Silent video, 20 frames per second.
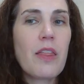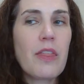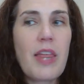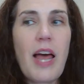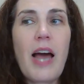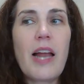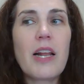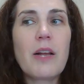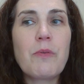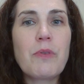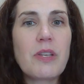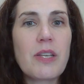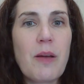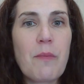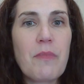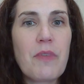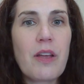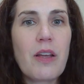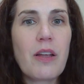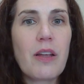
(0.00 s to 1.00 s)
that it was
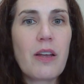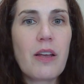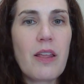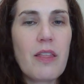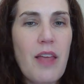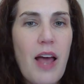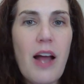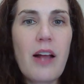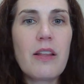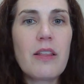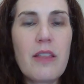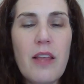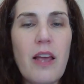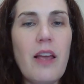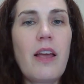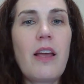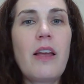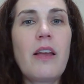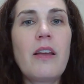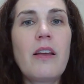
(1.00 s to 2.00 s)
something that
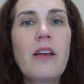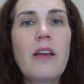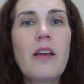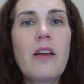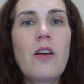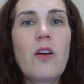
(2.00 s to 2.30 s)
they